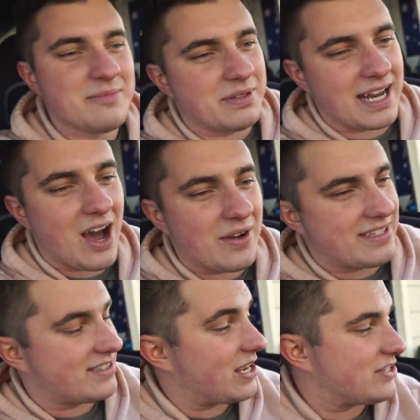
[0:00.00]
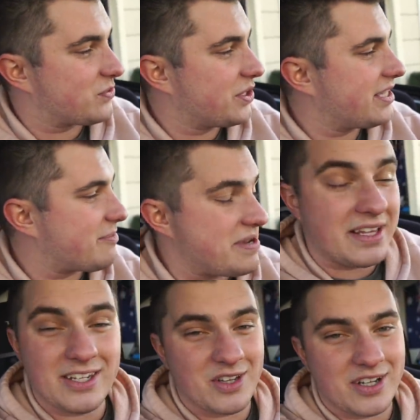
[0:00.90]
But now it's really
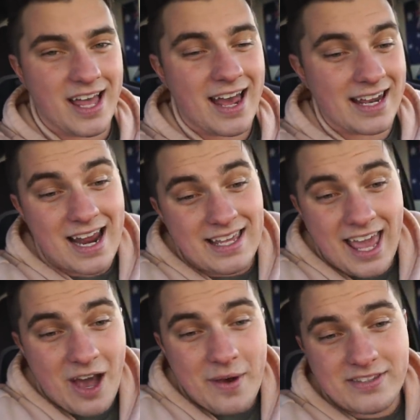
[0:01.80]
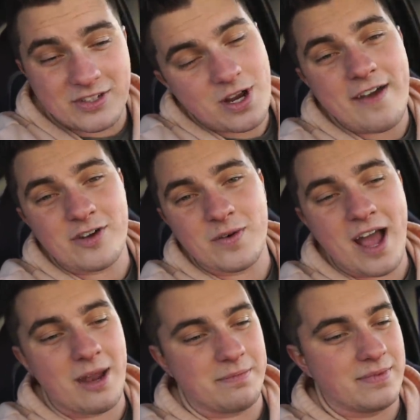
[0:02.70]
appealing to look at. And I can't wait to drive it
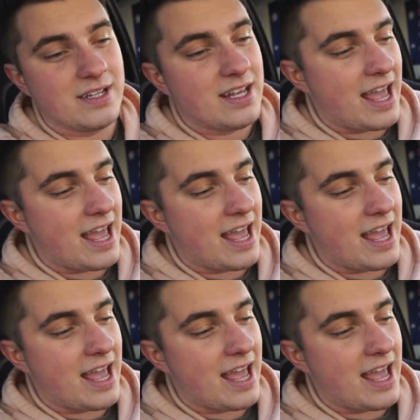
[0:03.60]
around.